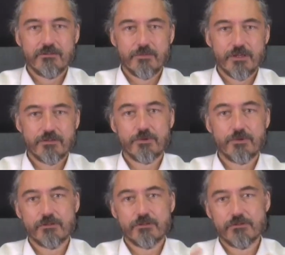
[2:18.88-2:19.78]
because we
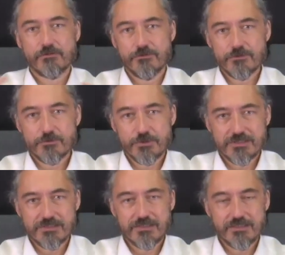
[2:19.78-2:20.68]
are not the first
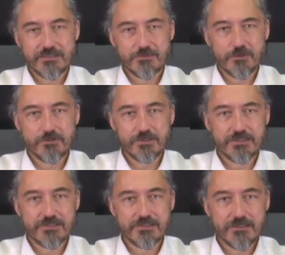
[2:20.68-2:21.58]
ones that
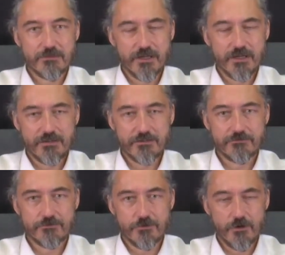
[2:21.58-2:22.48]
experienced some kind
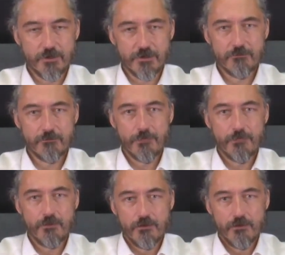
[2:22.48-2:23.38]
of trauma,
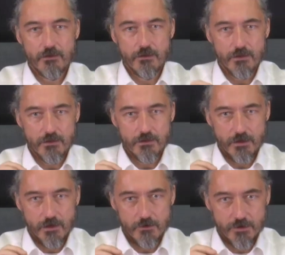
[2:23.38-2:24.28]

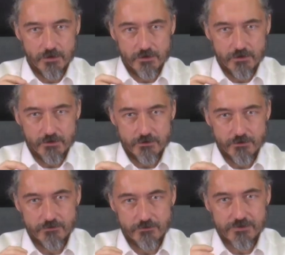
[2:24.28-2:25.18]
our
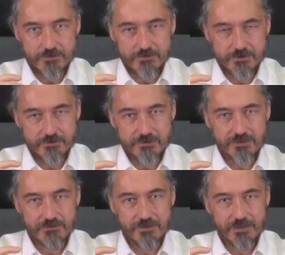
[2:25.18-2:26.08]
nervous systems
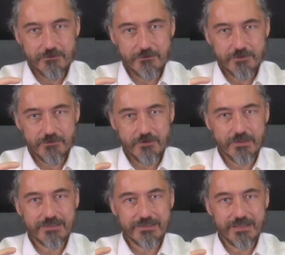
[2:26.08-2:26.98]
developed a
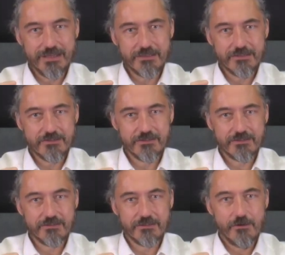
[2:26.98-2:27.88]
very
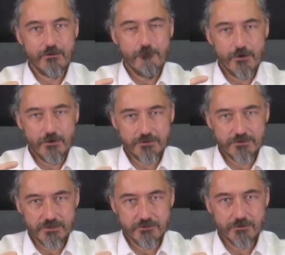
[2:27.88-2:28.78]
intelligent
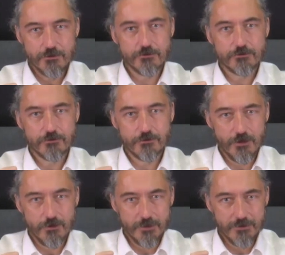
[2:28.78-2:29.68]
function called
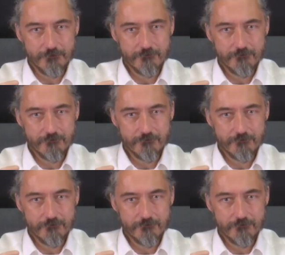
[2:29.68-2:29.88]
trauma